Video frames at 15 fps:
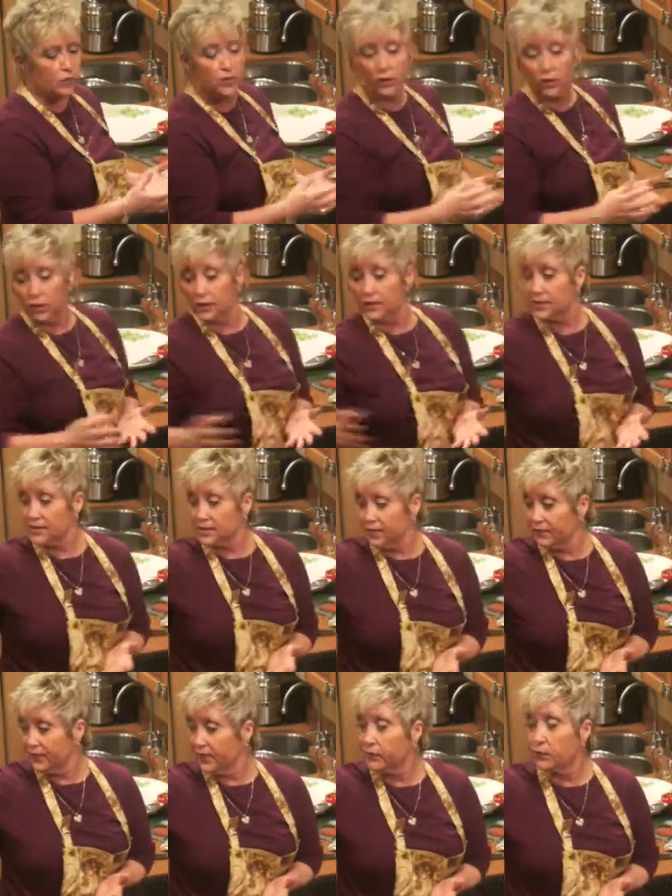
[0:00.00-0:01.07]
we're going to go ahead and
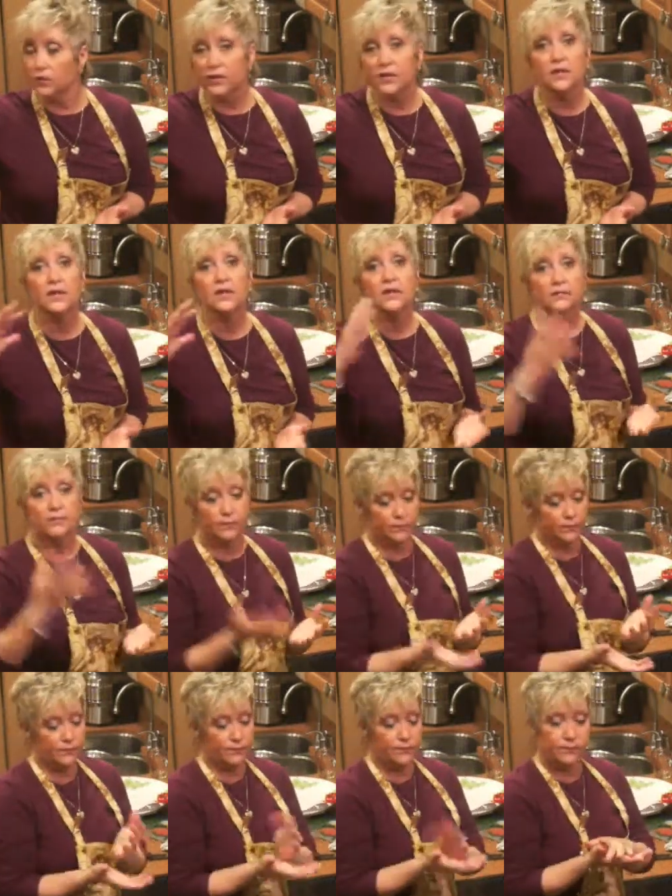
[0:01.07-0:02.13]
stuff it with the
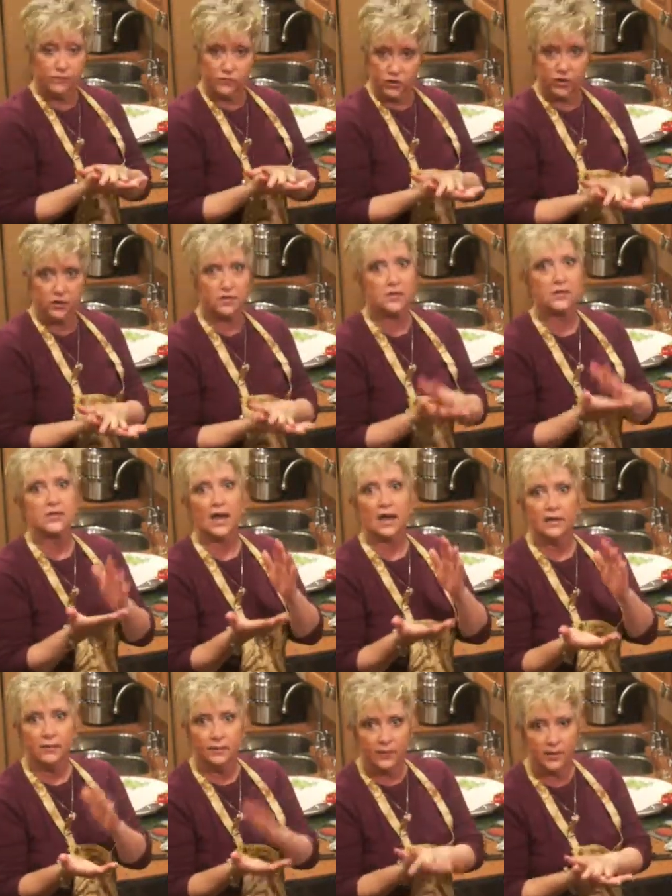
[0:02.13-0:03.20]
cheeses
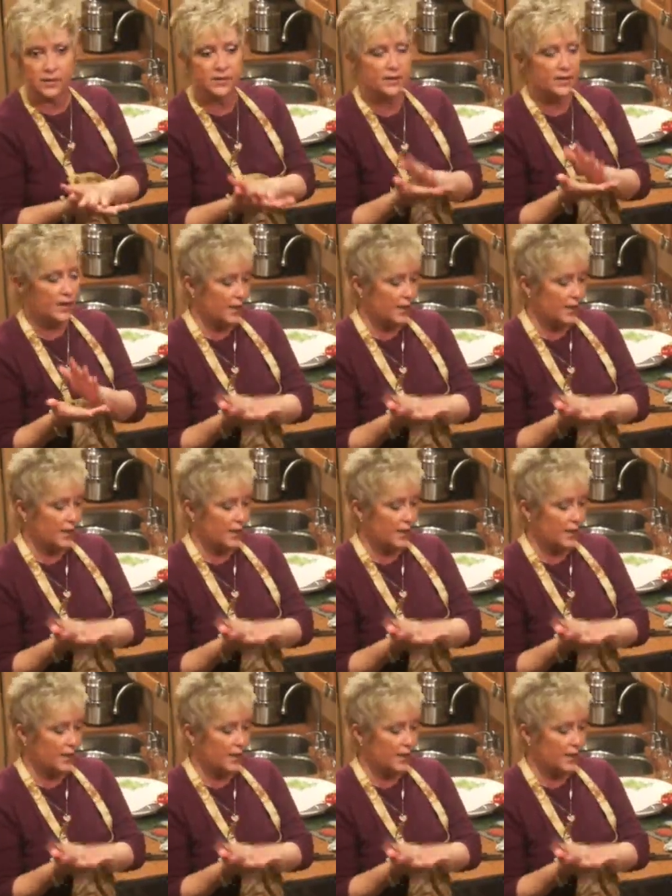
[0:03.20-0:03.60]
and the meats and the